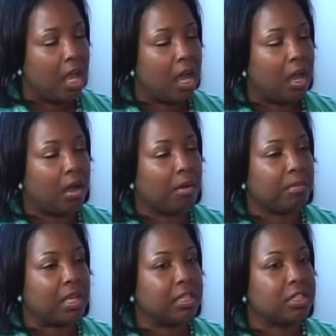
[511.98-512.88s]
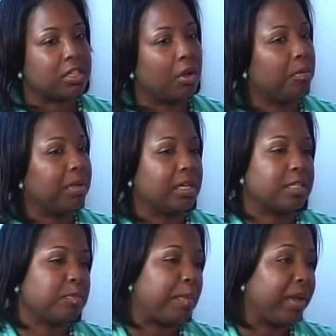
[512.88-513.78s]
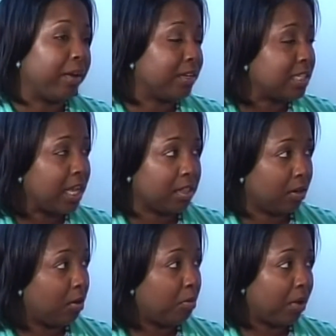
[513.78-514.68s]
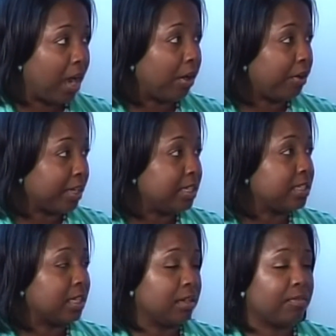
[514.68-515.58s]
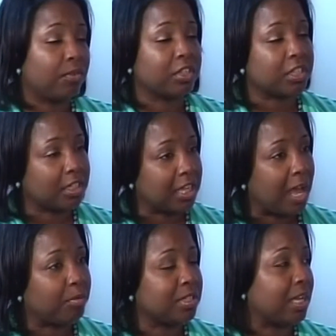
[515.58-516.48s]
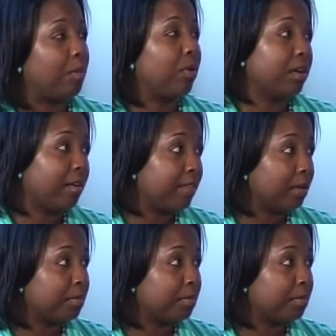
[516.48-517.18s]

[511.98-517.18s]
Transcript: And so because my parents had their own priorities, and unfortunately I was not one of them.